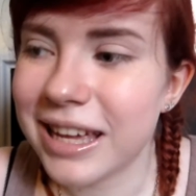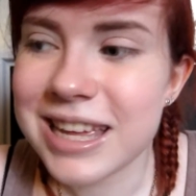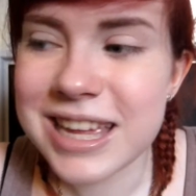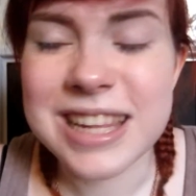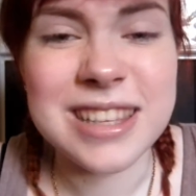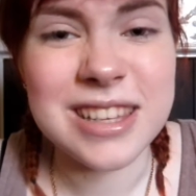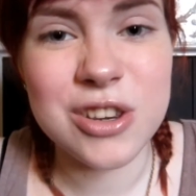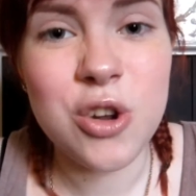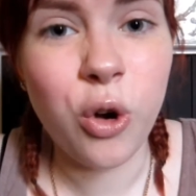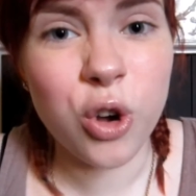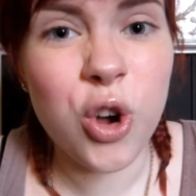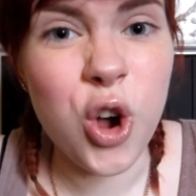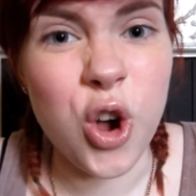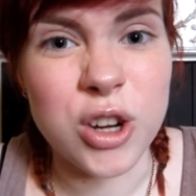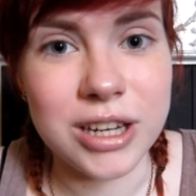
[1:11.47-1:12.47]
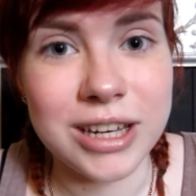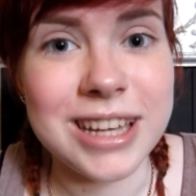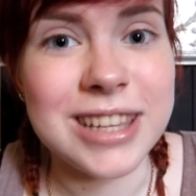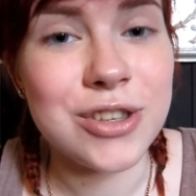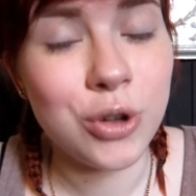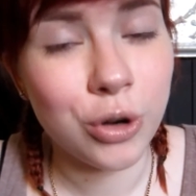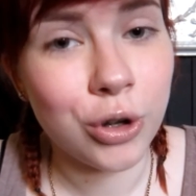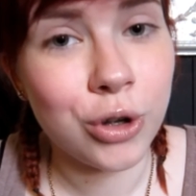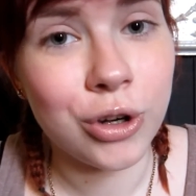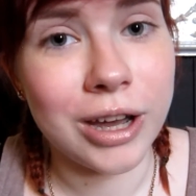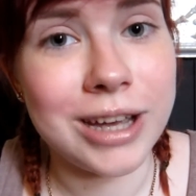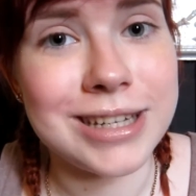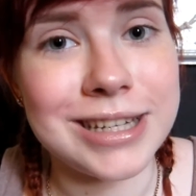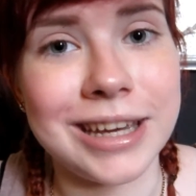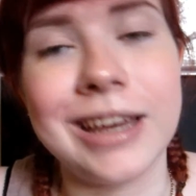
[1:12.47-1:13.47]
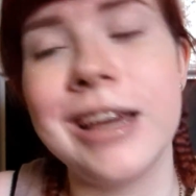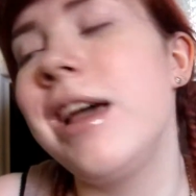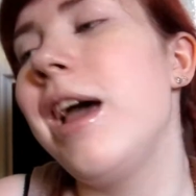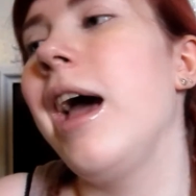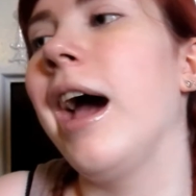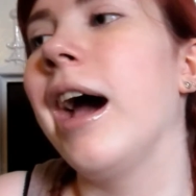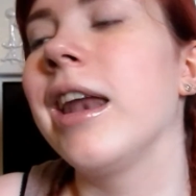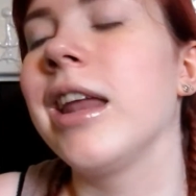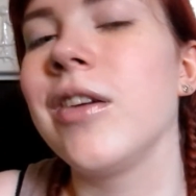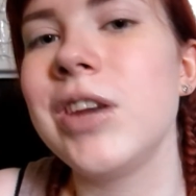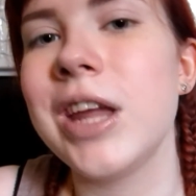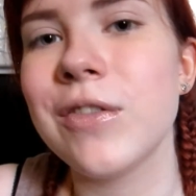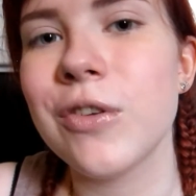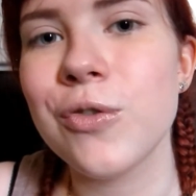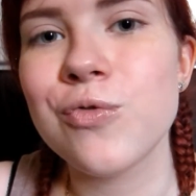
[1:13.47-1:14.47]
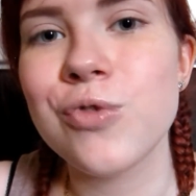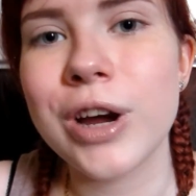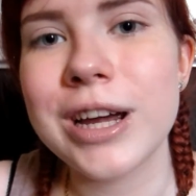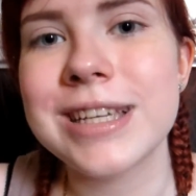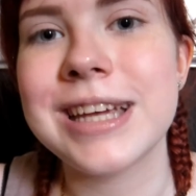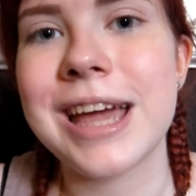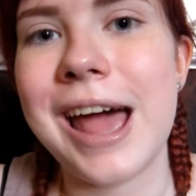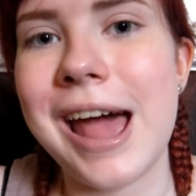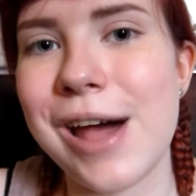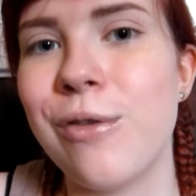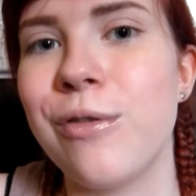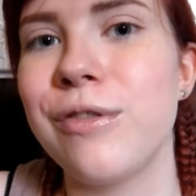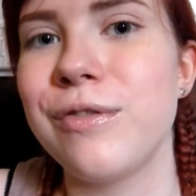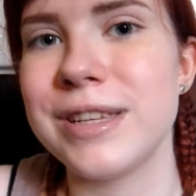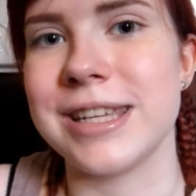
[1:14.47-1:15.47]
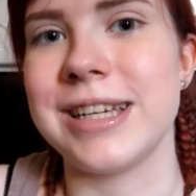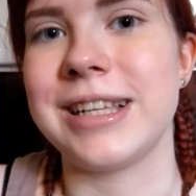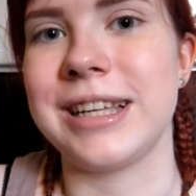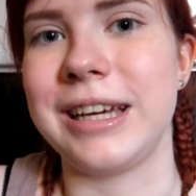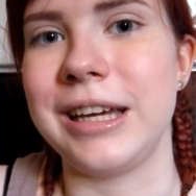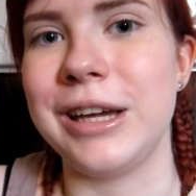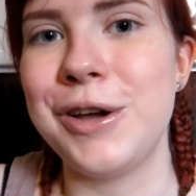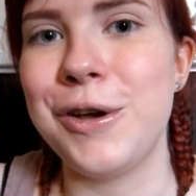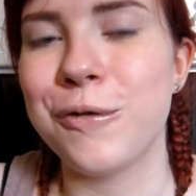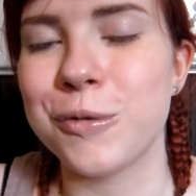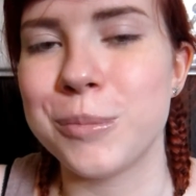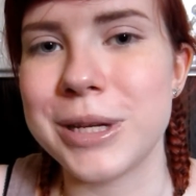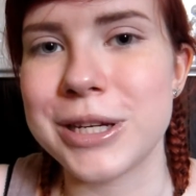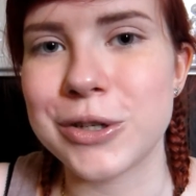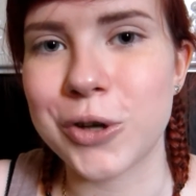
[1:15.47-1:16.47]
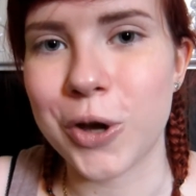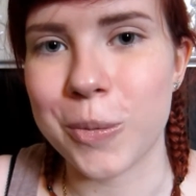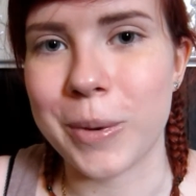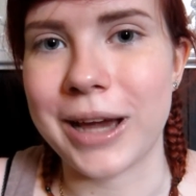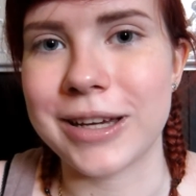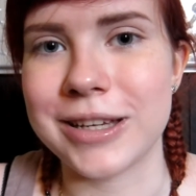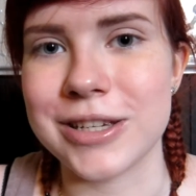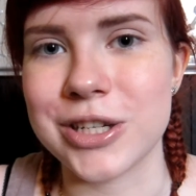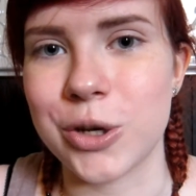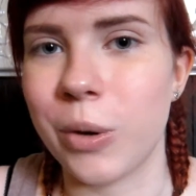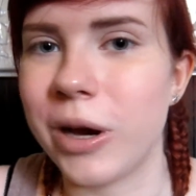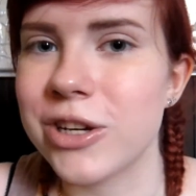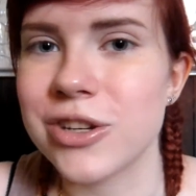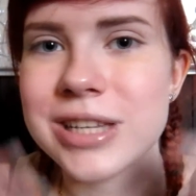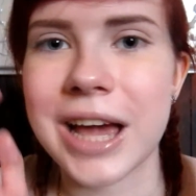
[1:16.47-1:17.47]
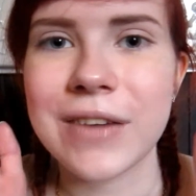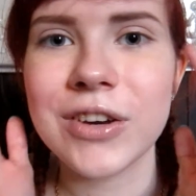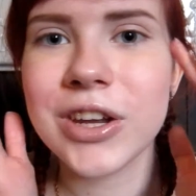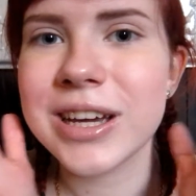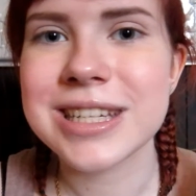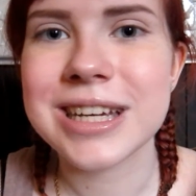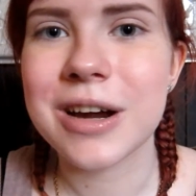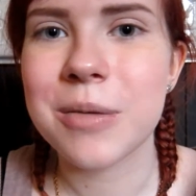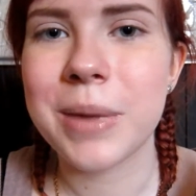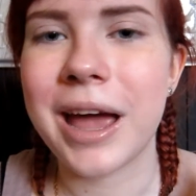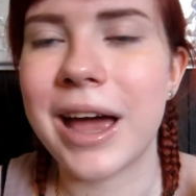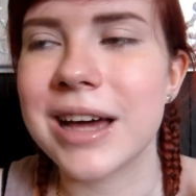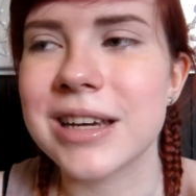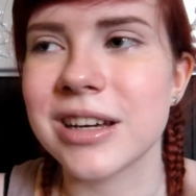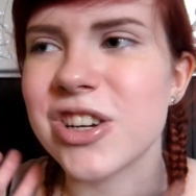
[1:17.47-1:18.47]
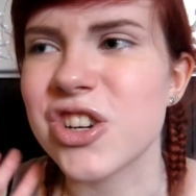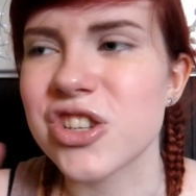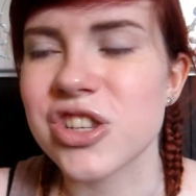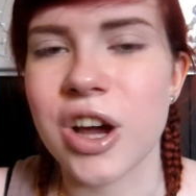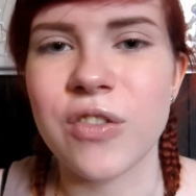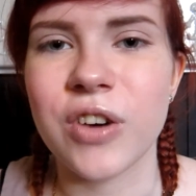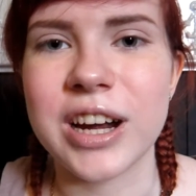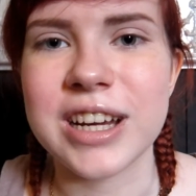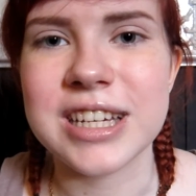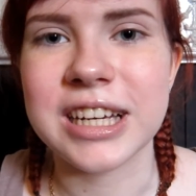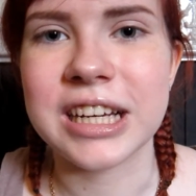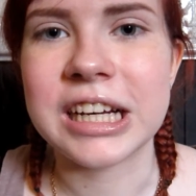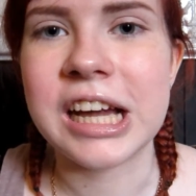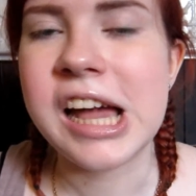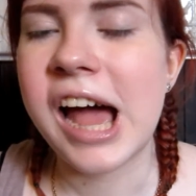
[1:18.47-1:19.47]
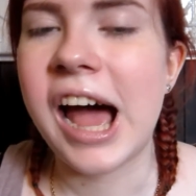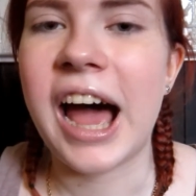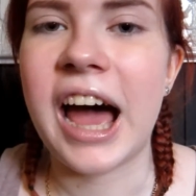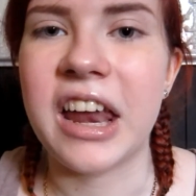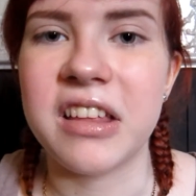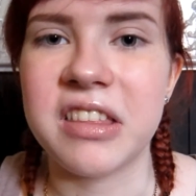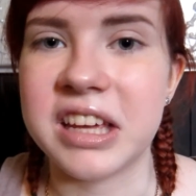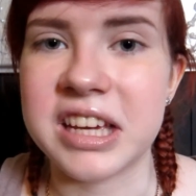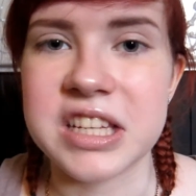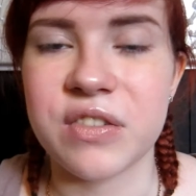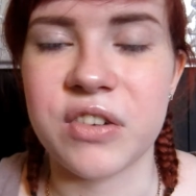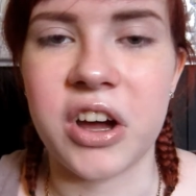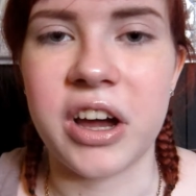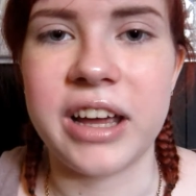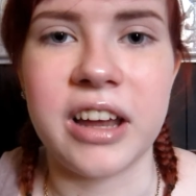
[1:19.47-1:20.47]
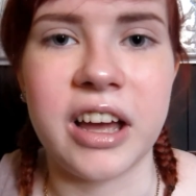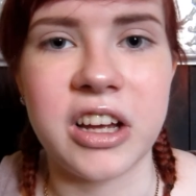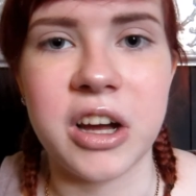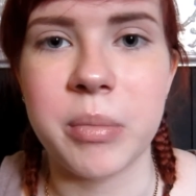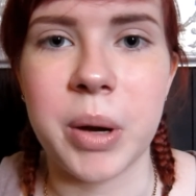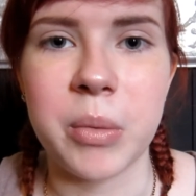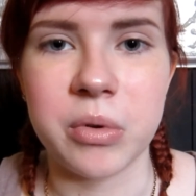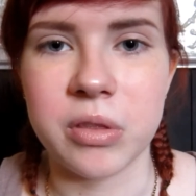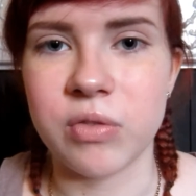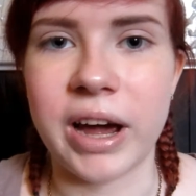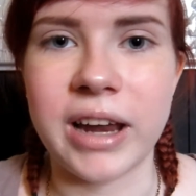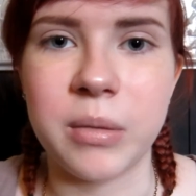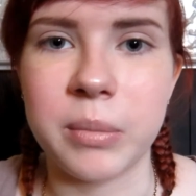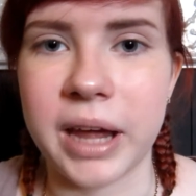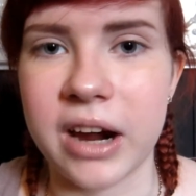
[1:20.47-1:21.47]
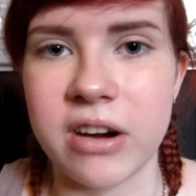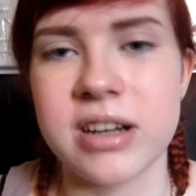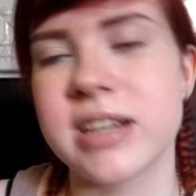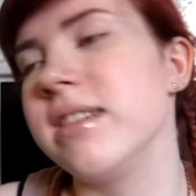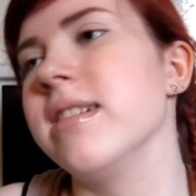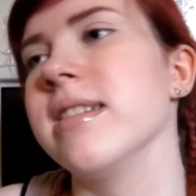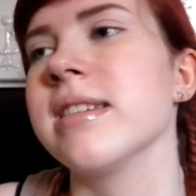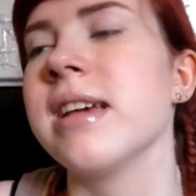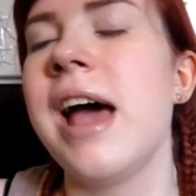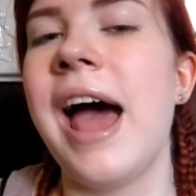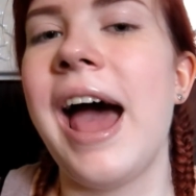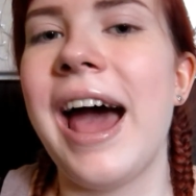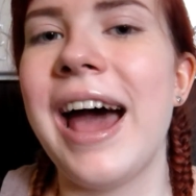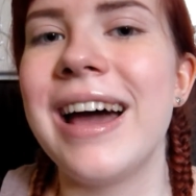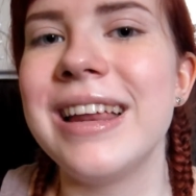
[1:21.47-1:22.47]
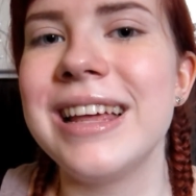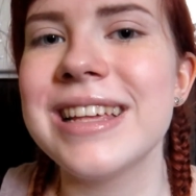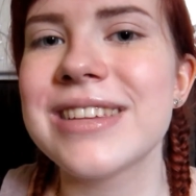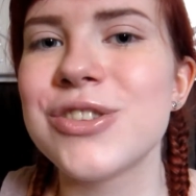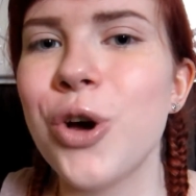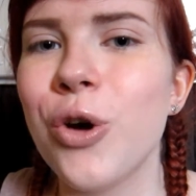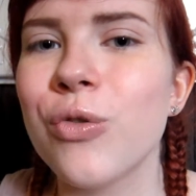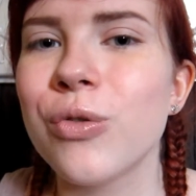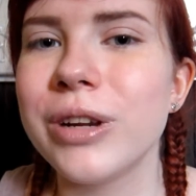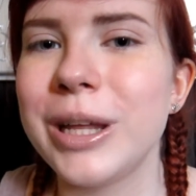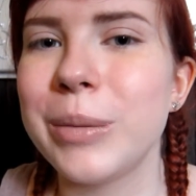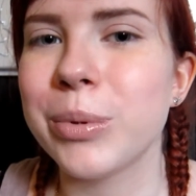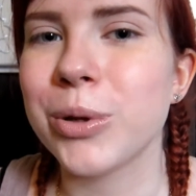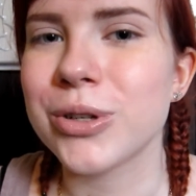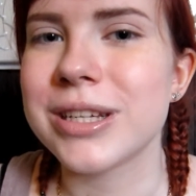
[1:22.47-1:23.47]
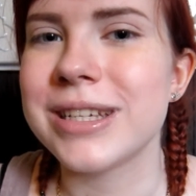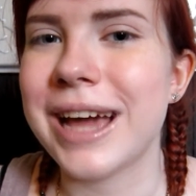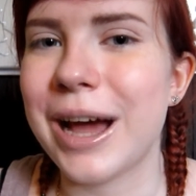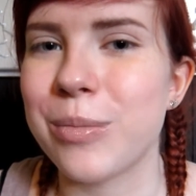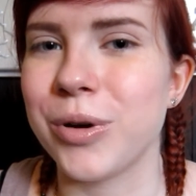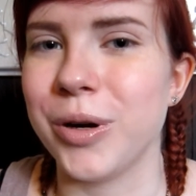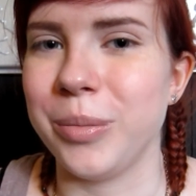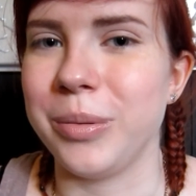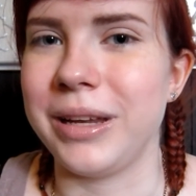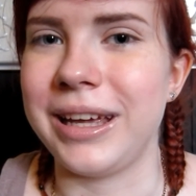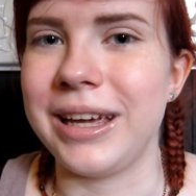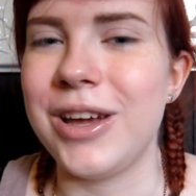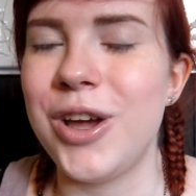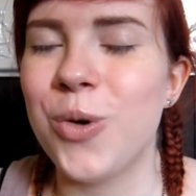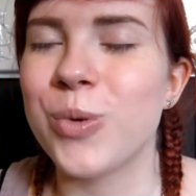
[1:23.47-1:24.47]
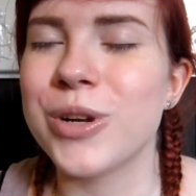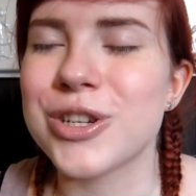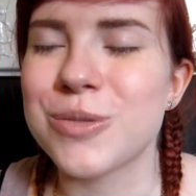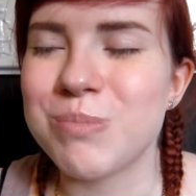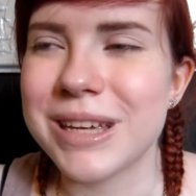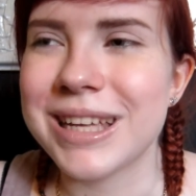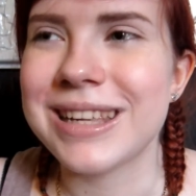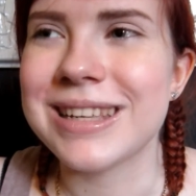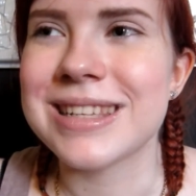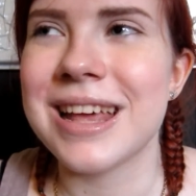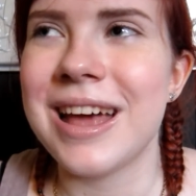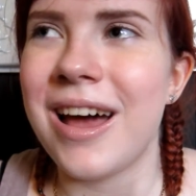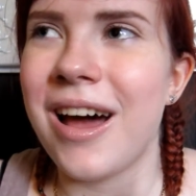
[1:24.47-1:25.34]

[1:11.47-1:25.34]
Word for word: it's not good. It's not a good idea, and I never write it out physically for me to go back into. I just have an idea in my head, I just start writing, and I think it's fine. I come up with random characters, and it's not really plotted out properly, which means